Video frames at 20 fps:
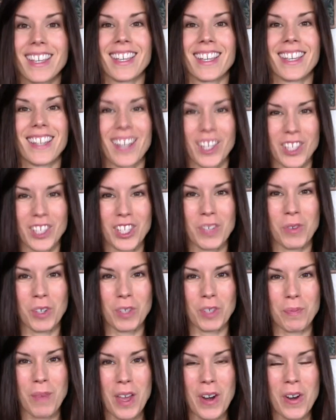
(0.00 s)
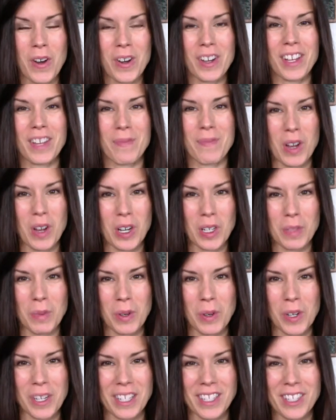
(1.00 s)
It actually works better in my
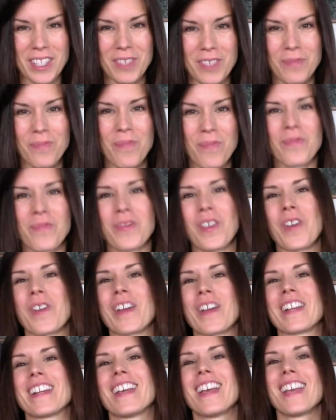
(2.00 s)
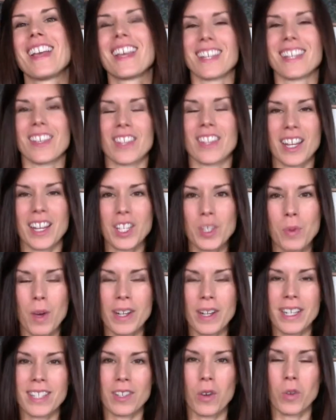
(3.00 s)
experience. All right, now the next
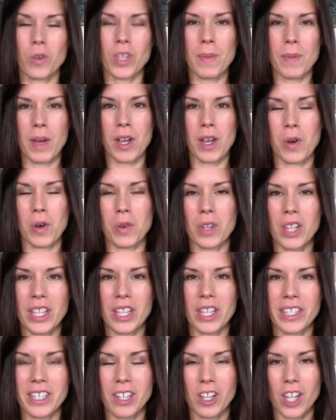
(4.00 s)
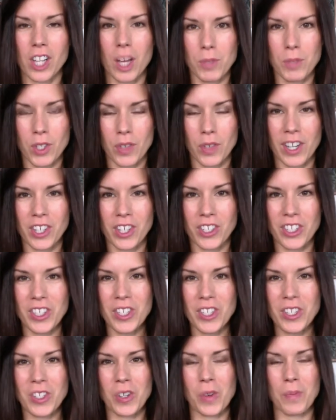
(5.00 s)
one is only my own clinical
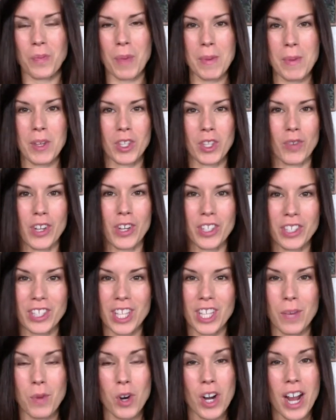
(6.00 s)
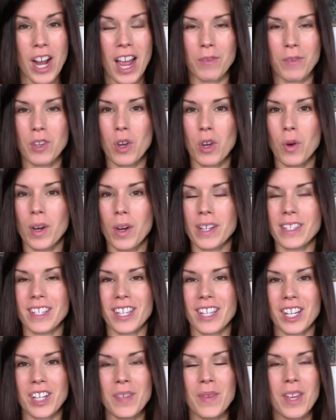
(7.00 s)
observations. So maybe it's written somewhere, I have no
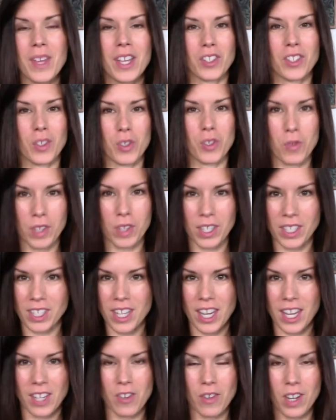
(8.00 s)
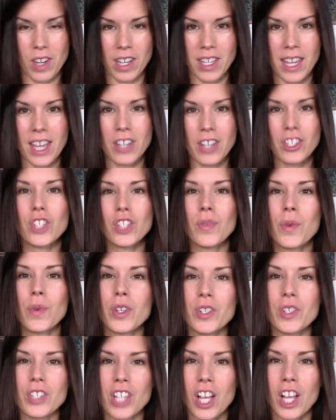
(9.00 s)
idea. So you can gauge this for
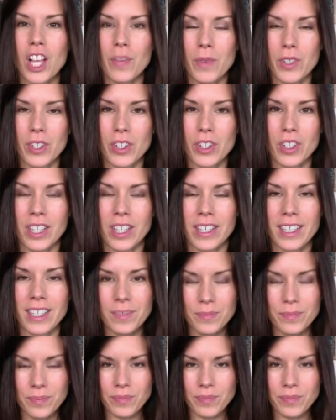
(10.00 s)
yourself in your clinic.